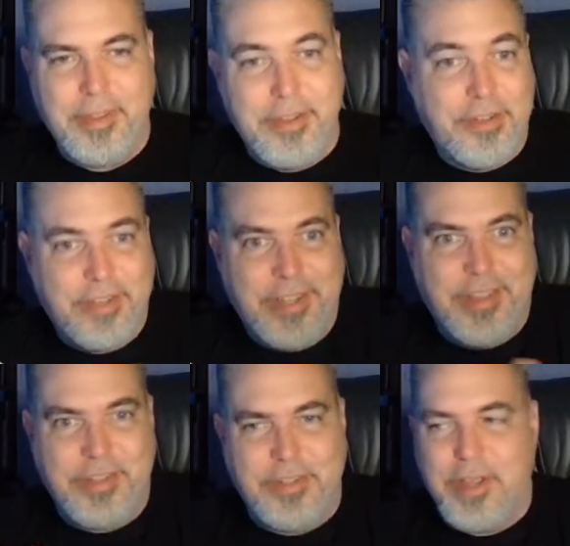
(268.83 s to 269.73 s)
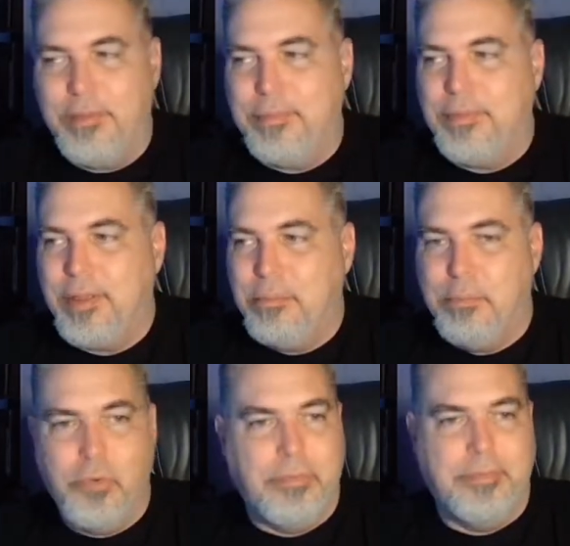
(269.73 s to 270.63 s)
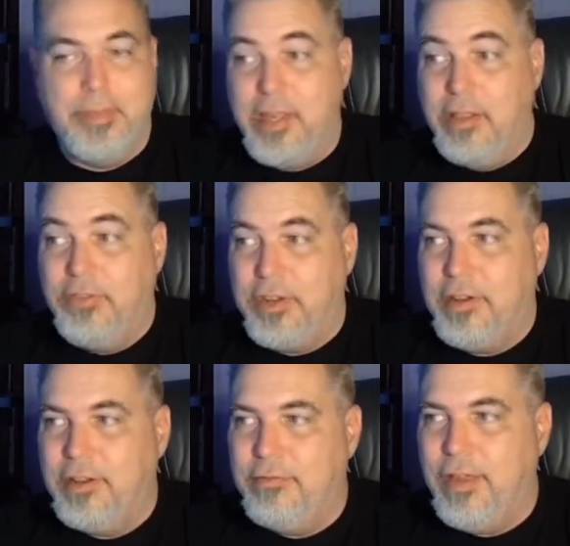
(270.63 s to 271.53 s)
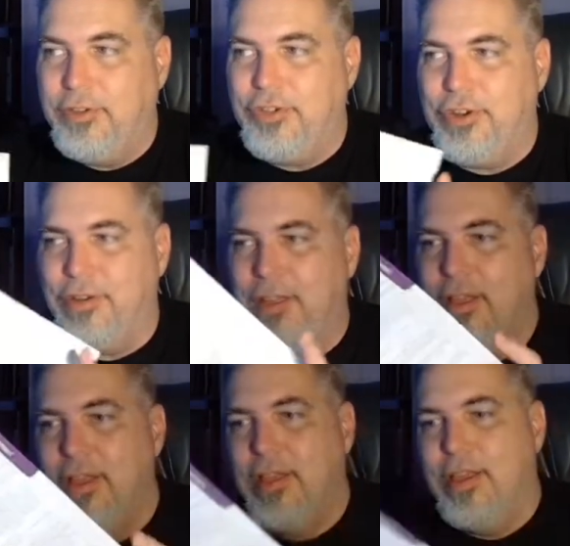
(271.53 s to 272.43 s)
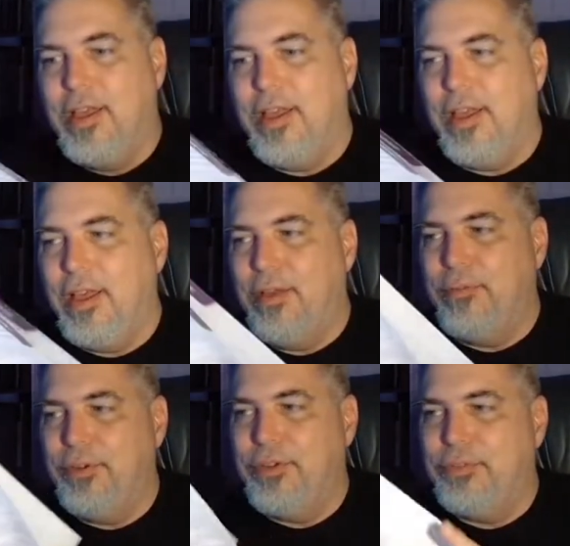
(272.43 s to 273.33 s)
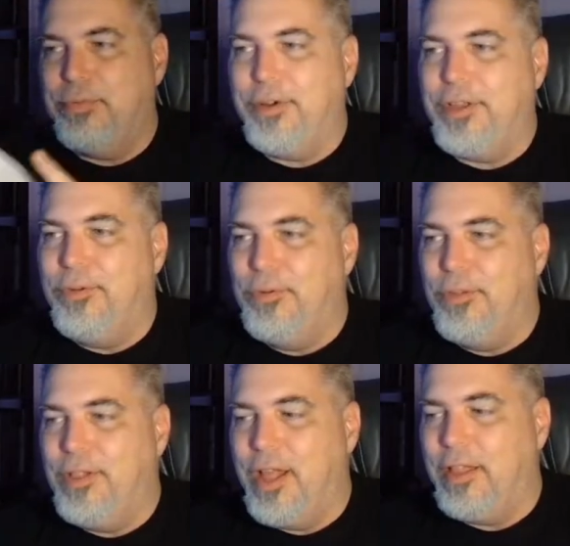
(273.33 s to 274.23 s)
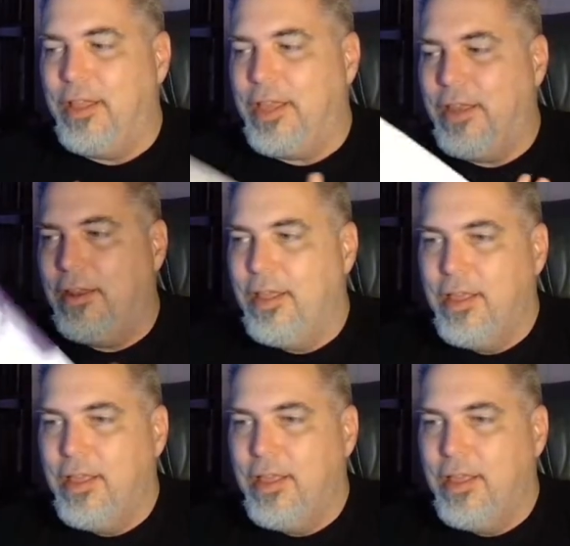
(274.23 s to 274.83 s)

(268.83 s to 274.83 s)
you just hit this up and boom, instant adventure, which is pretty cool. I like it.